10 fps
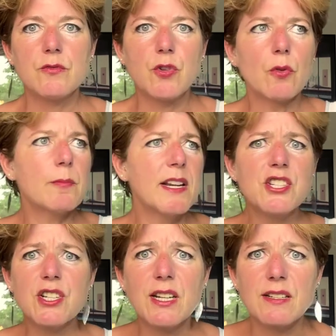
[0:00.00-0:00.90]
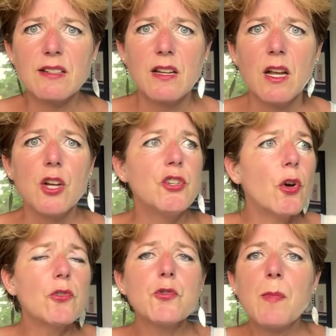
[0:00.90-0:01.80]
don't mention it.
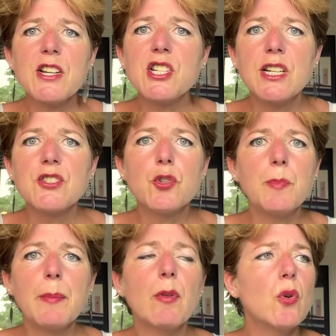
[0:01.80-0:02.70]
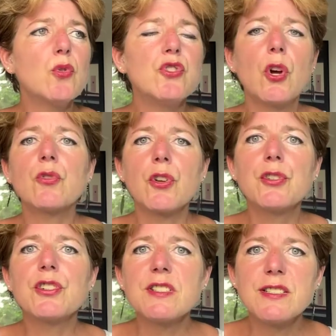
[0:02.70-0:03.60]
Don't mention it to people who don't
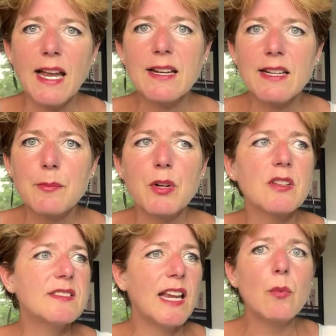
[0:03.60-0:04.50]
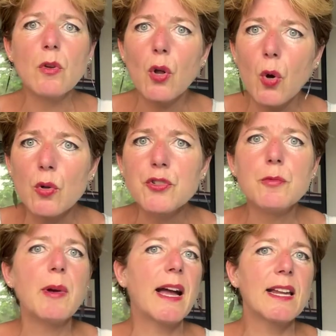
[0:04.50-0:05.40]
understand it because they will hold you
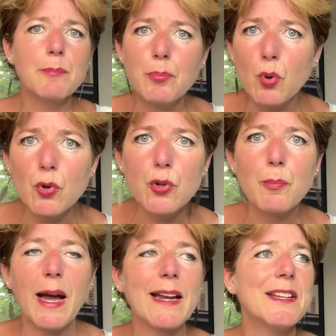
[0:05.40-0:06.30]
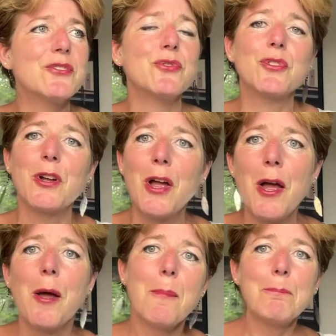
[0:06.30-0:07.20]
back and pull you back into the
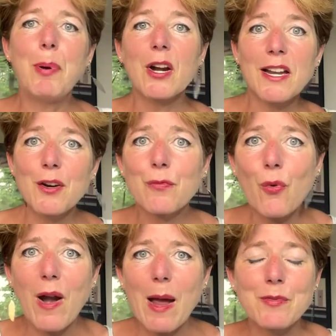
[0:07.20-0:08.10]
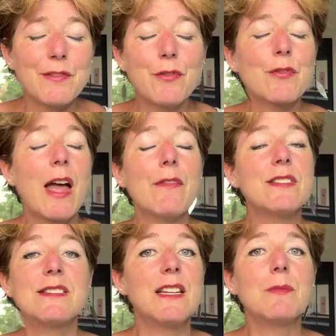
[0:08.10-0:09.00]
bucket of crabs. If you
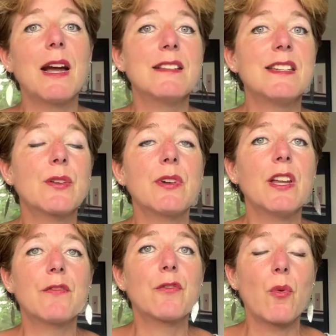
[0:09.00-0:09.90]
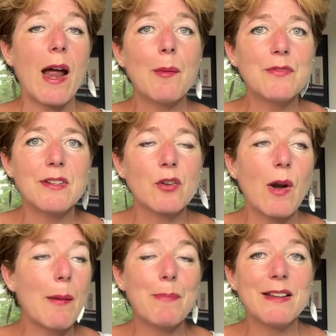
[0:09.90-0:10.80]
haven't seen my theory of crabs, the
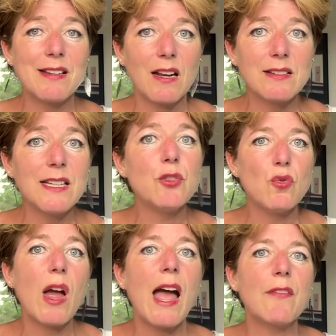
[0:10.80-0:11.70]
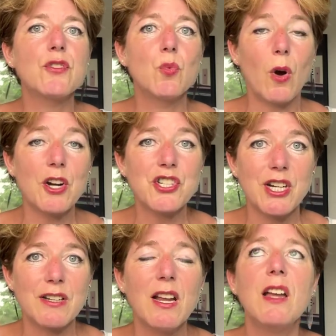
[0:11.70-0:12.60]
crab mentality, you have to watch
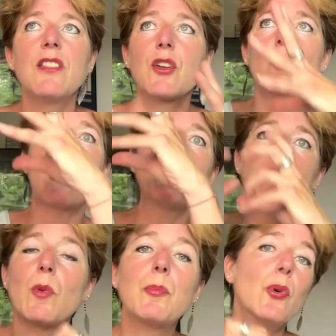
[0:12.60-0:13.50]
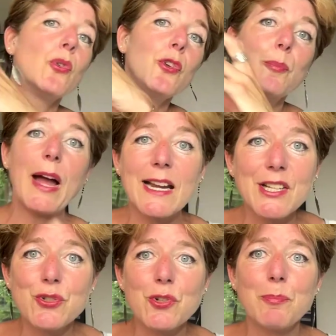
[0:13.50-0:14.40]
it. The crabs will pull you back
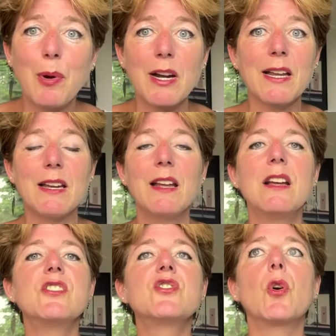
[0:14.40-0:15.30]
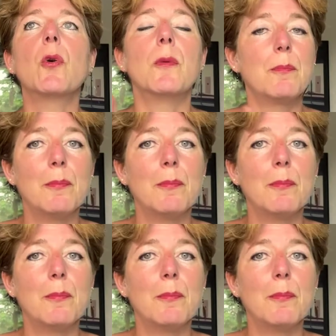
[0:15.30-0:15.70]
into the bucket. So